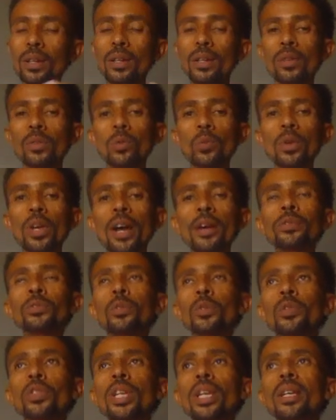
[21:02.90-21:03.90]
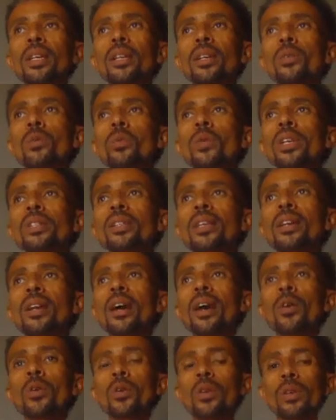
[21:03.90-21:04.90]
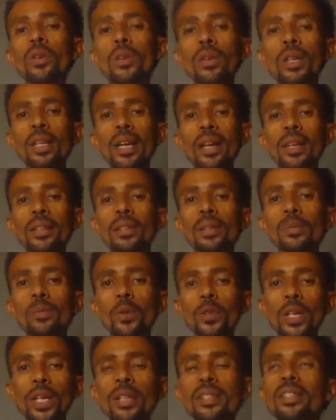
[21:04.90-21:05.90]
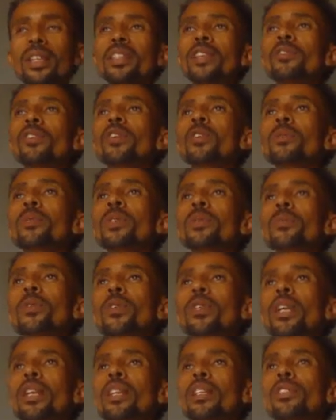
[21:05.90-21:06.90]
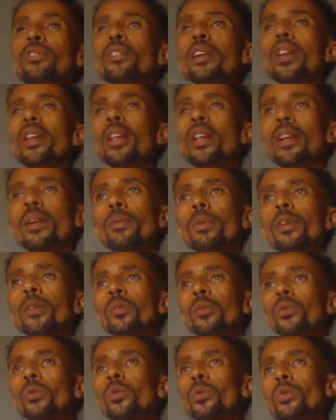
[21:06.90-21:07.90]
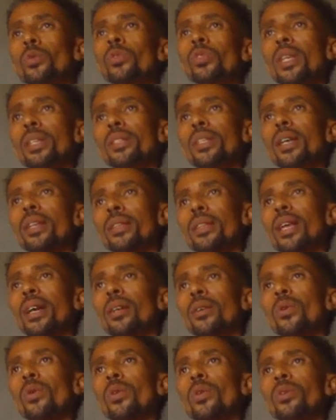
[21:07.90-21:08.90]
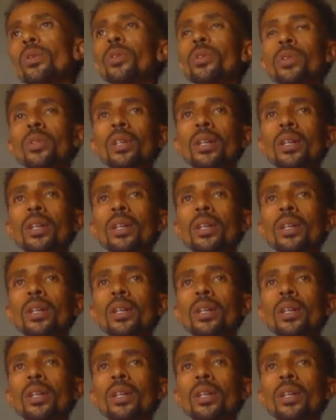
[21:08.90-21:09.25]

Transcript: we have to check whether our current model, the developed model, is vulnerable to such attack or not.